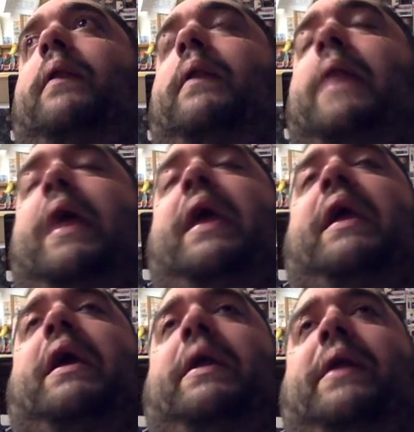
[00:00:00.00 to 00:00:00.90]

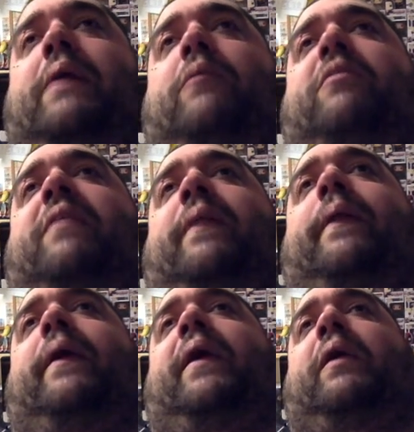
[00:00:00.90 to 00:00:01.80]
They announced that
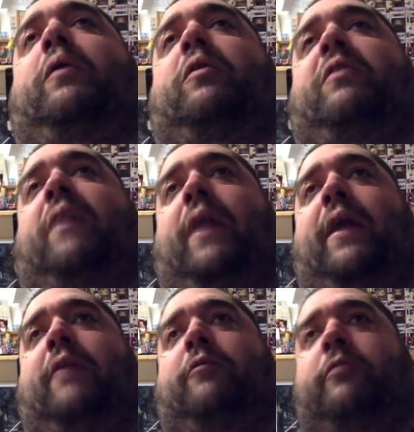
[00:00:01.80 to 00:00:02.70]
they used a
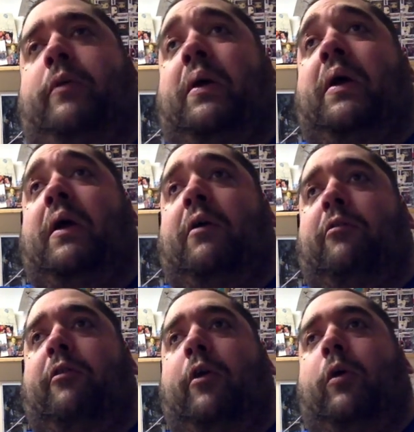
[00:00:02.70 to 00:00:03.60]
lot of
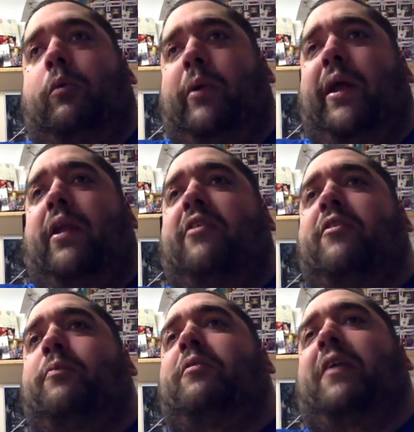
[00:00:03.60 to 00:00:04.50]

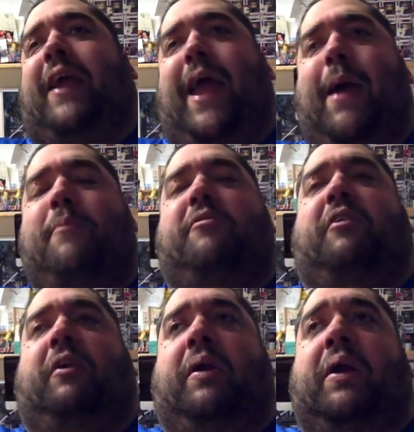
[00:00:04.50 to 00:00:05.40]
photorealism to
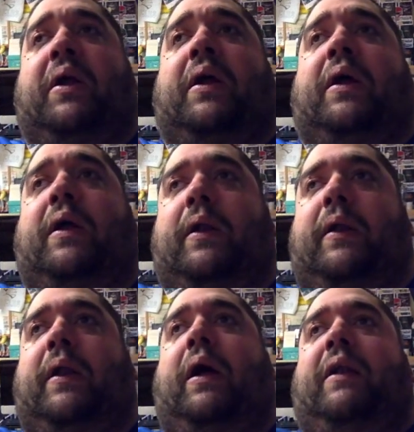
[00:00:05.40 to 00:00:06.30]
capture
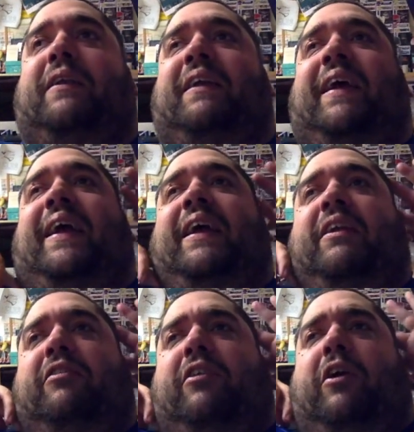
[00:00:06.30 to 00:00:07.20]
Dante
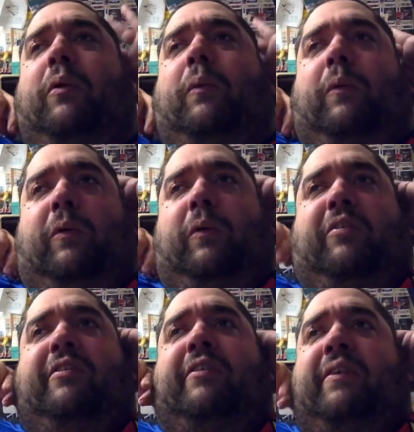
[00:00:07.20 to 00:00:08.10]
and his
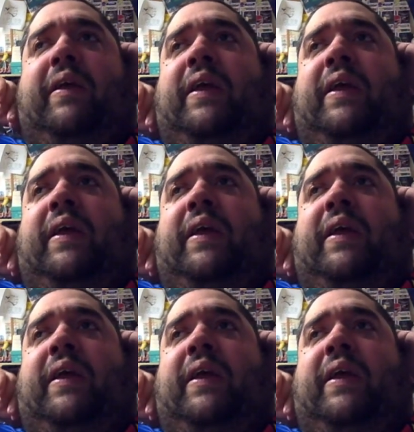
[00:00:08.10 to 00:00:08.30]
cohorts.